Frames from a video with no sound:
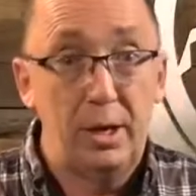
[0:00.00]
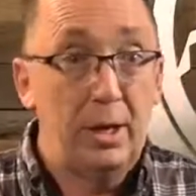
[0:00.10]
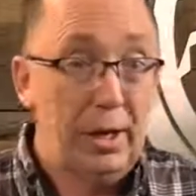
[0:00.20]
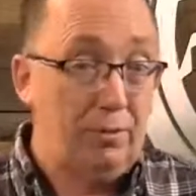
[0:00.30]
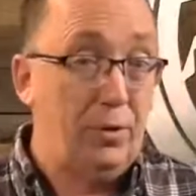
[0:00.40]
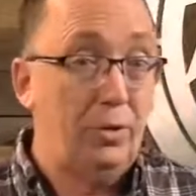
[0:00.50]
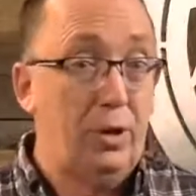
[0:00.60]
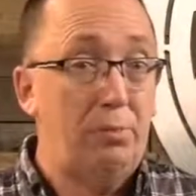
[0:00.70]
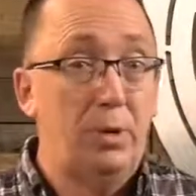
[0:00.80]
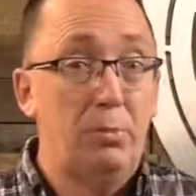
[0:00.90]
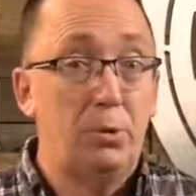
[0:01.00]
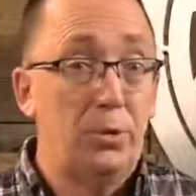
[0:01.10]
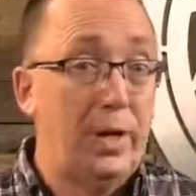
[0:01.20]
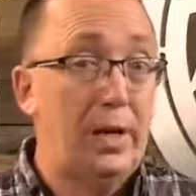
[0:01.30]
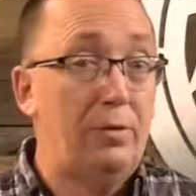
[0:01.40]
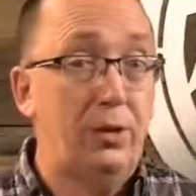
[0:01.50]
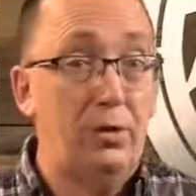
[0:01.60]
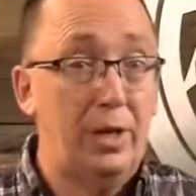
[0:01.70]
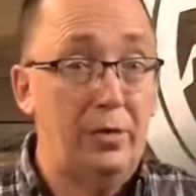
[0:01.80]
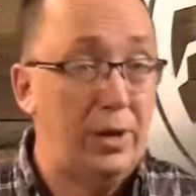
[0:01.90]
And for some people, they have learned that
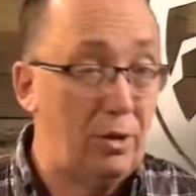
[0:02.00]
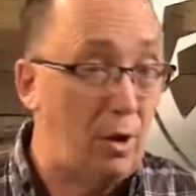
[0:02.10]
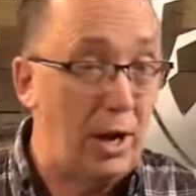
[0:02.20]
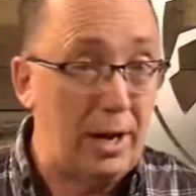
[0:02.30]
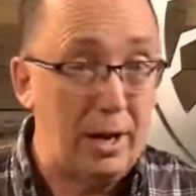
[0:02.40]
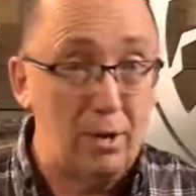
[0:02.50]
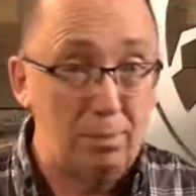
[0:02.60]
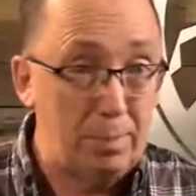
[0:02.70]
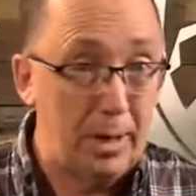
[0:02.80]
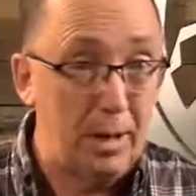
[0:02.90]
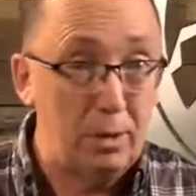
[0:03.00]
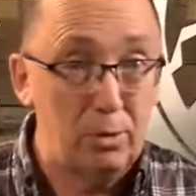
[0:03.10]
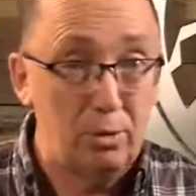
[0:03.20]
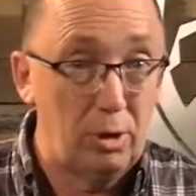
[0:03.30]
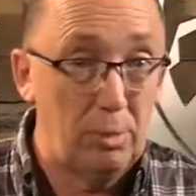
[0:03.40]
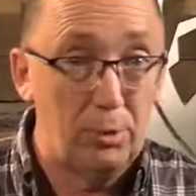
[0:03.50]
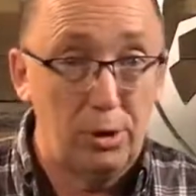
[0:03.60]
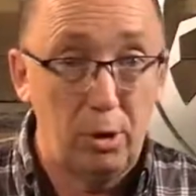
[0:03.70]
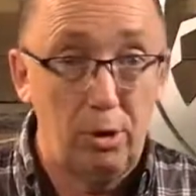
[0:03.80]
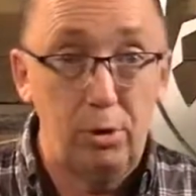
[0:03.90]
if they cry out and pout and grumble and
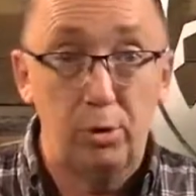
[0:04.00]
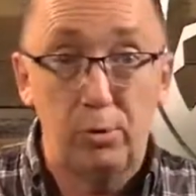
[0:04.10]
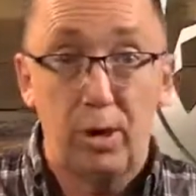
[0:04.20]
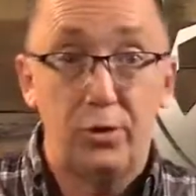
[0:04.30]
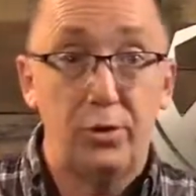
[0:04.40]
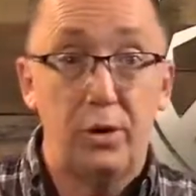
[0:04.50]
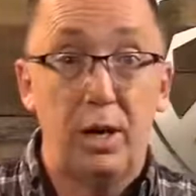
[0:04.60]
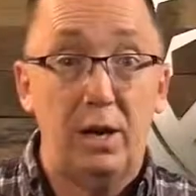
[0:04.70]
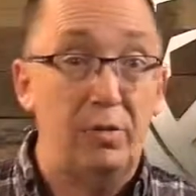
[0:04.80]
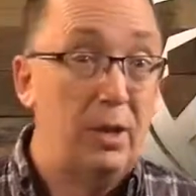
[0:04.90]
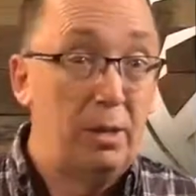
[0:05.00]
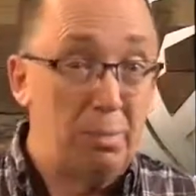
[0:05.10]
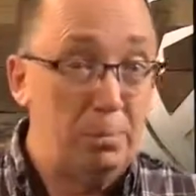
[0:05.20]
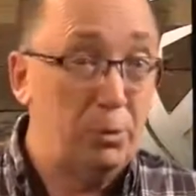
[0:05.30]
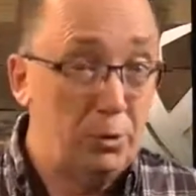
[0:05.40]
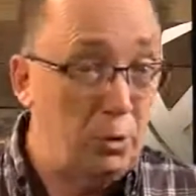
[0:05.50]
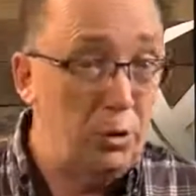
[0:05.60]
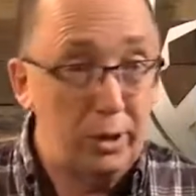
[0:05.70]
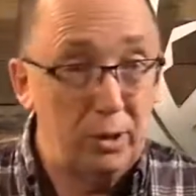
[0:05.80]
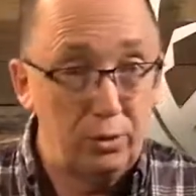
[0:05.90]
argue the rest of their life, people do
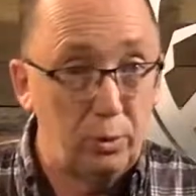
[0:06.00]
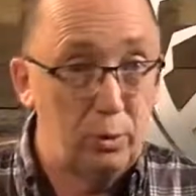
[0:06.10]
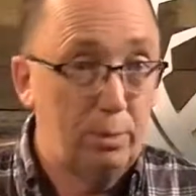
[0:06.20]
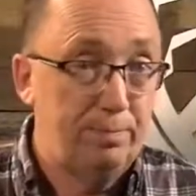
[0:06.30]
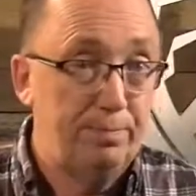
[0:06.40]
things for them.